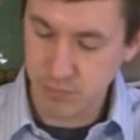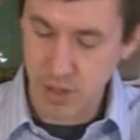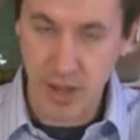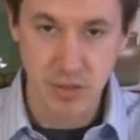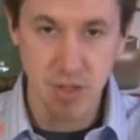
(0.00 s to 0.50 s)

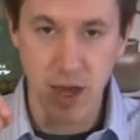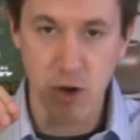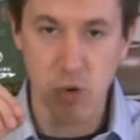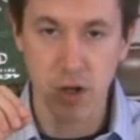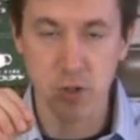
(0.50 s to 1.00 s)
like the
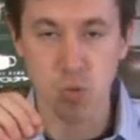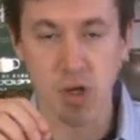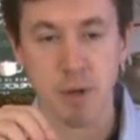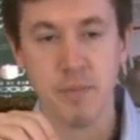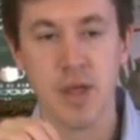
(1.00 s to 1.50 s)
gaiwan as
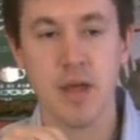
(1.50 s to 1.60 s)
well,